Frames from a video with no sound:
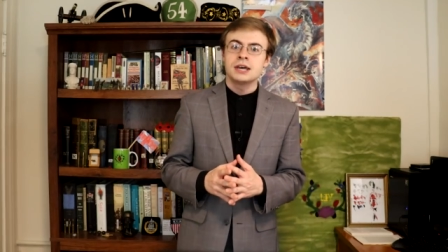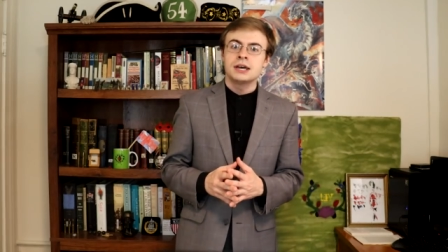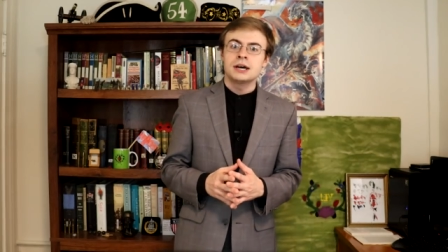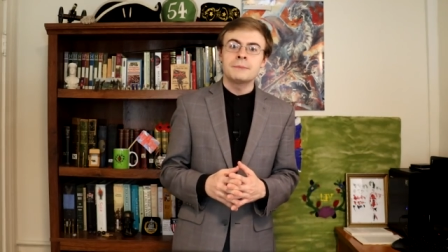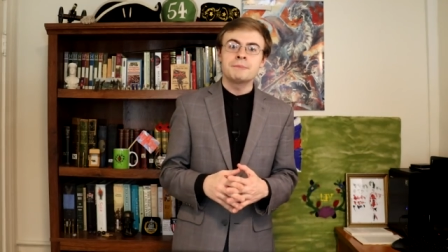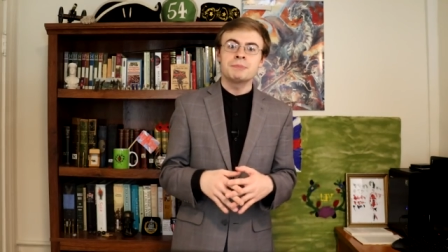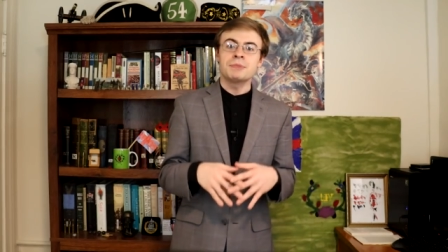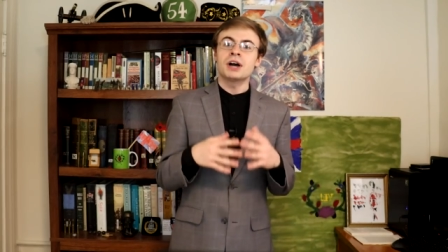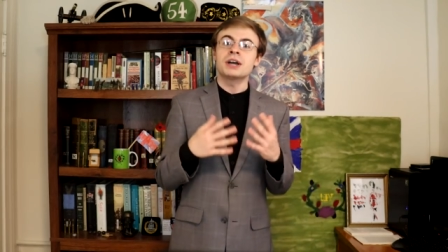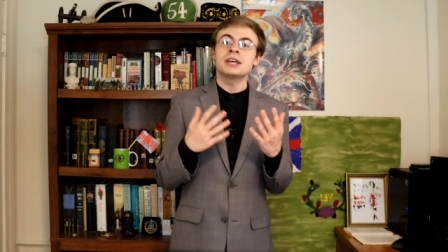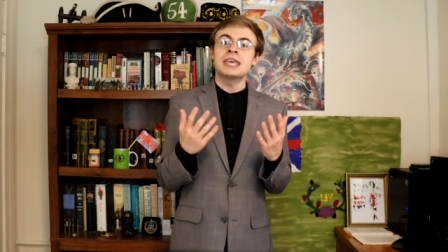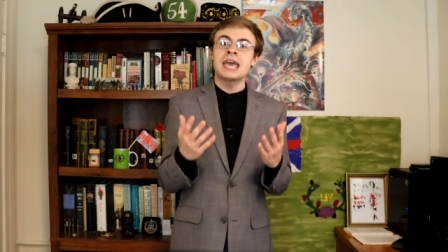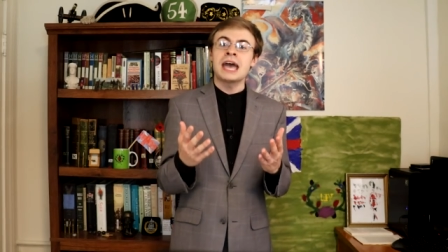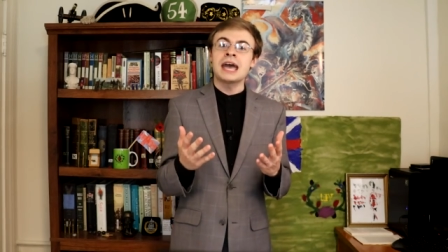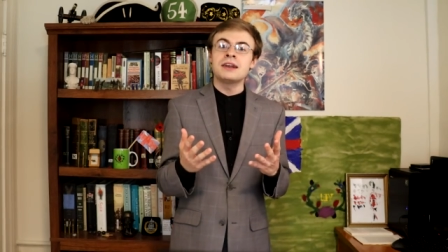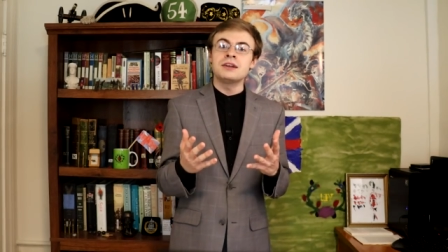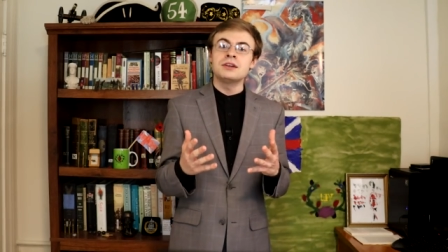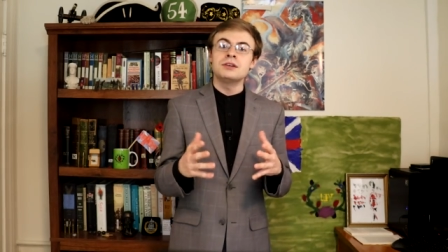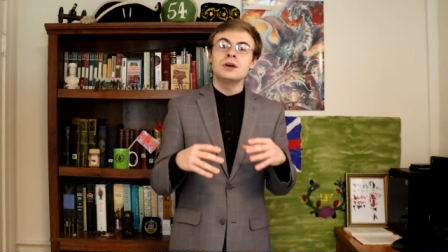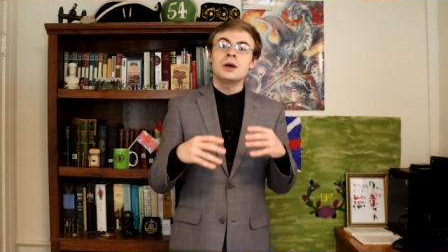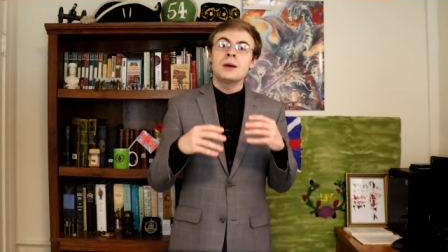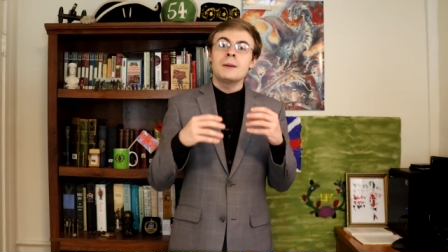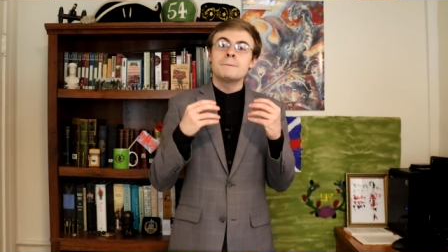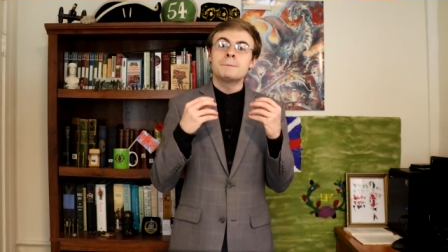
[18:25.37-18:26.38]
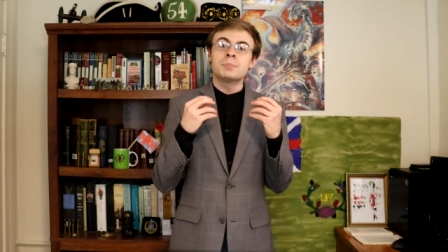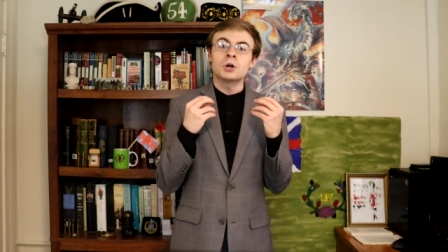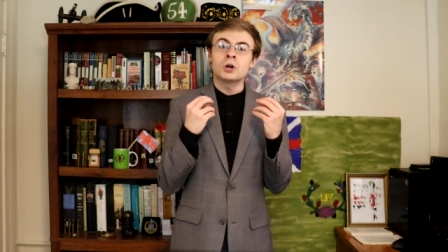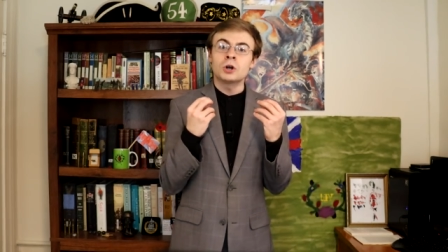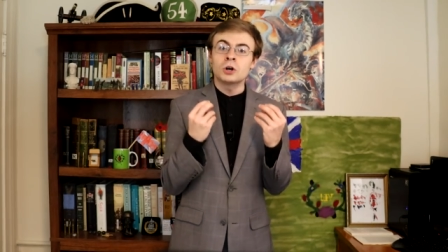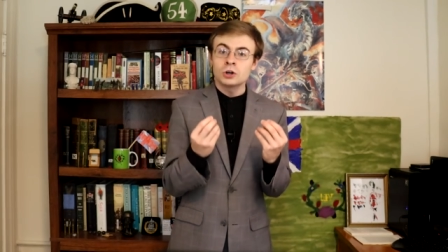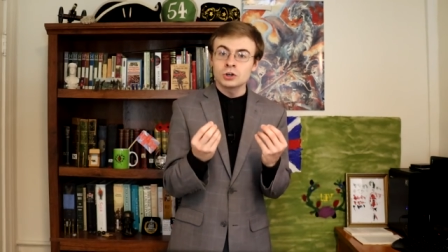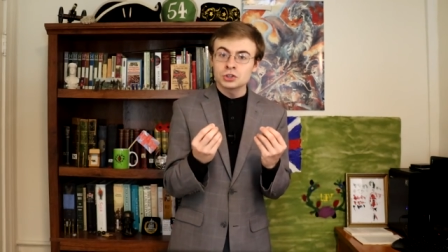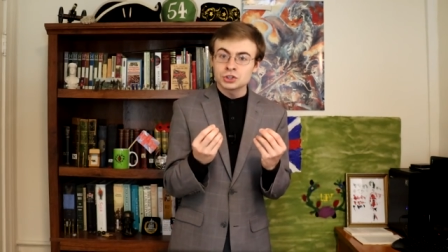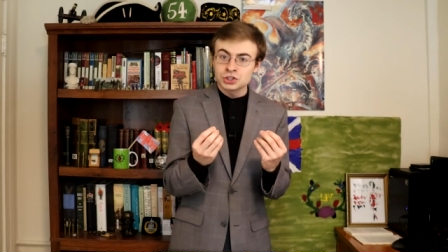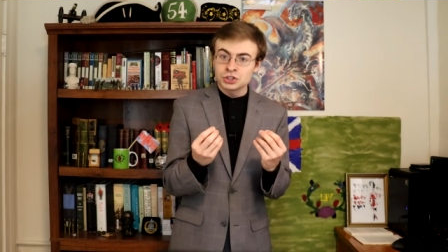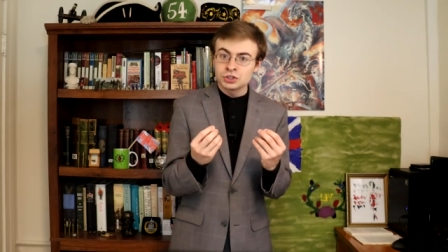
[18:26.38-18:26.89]
Uh, again,
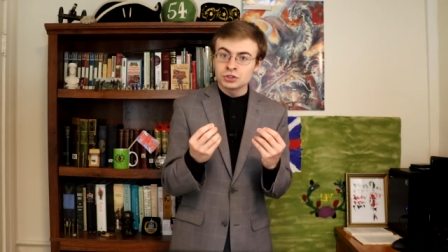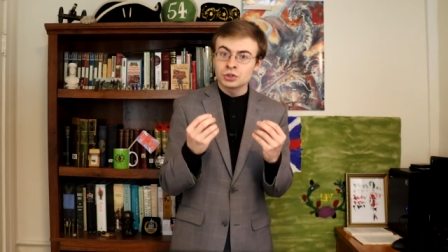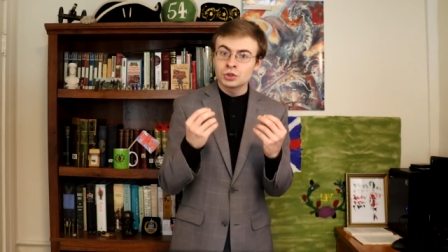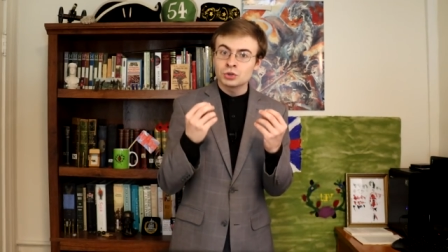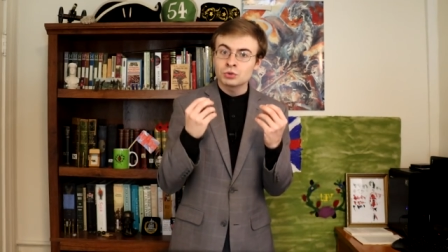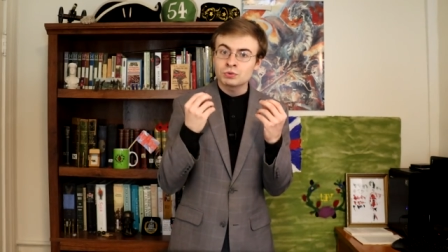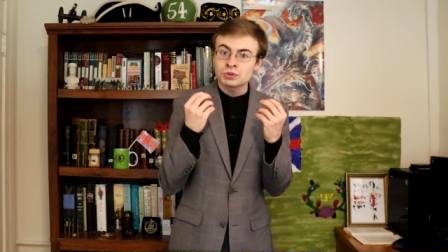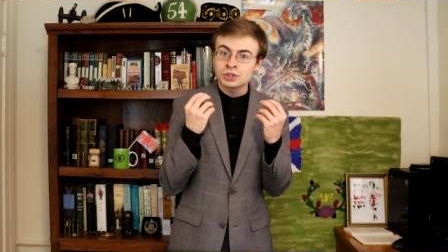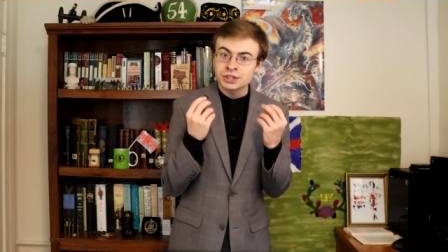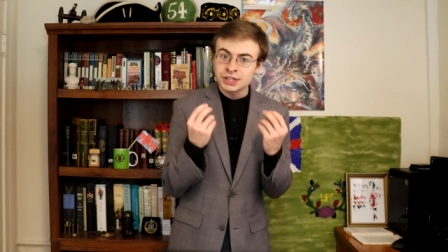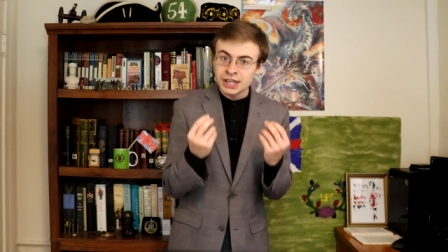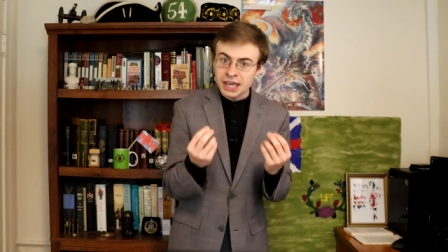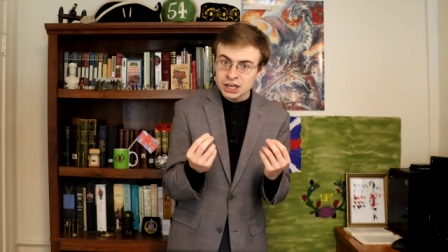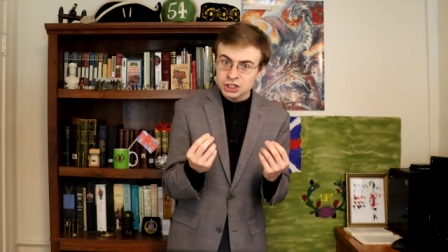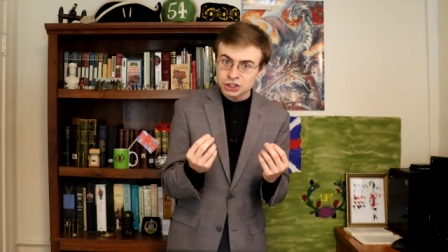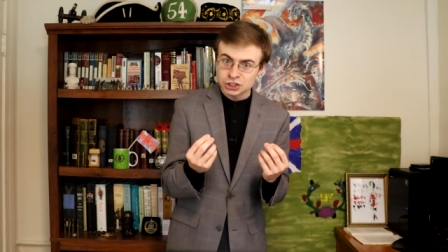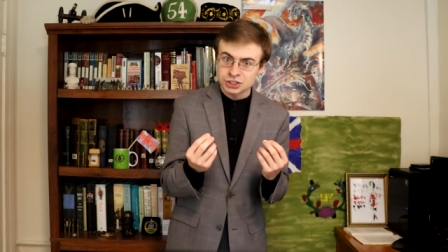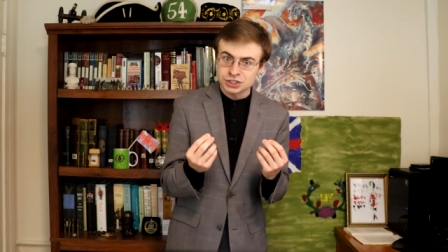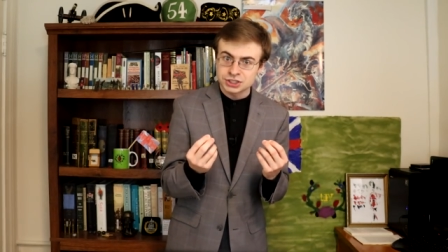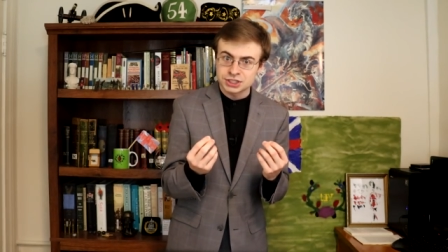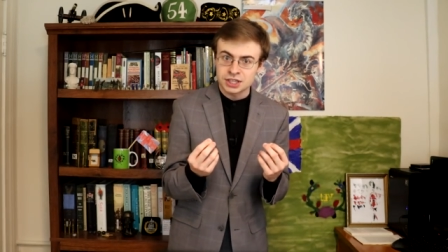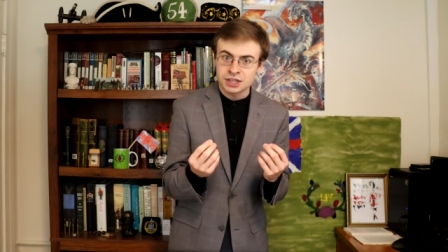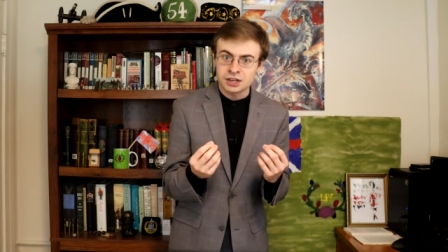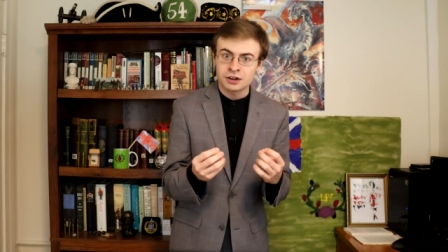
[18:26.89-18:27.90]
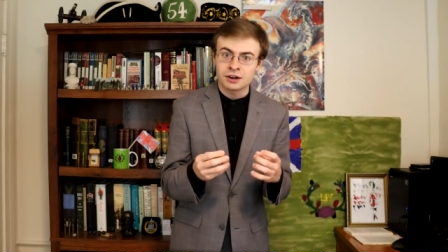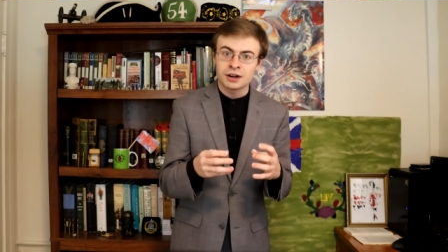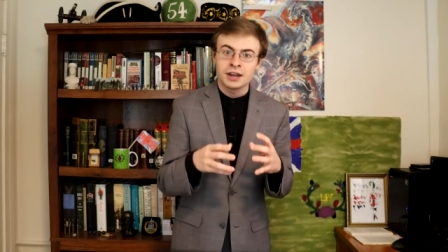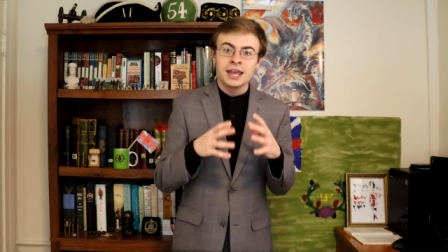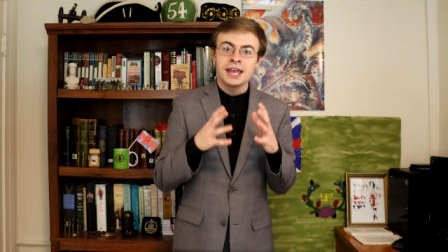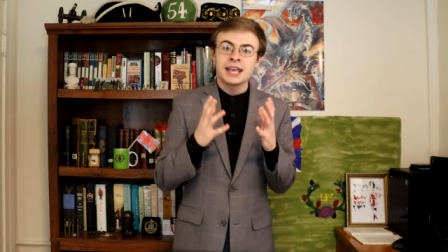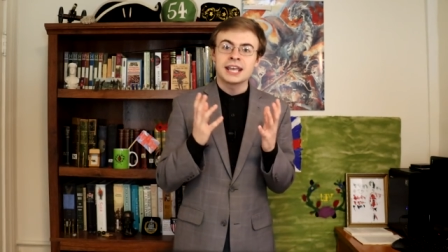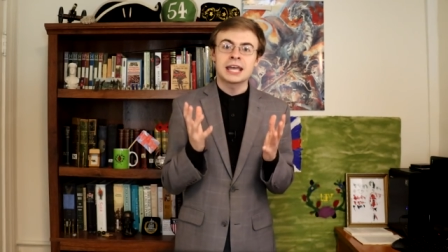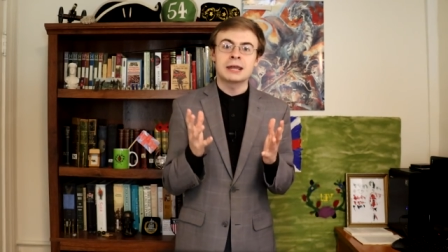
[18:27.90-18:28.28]
personal relations here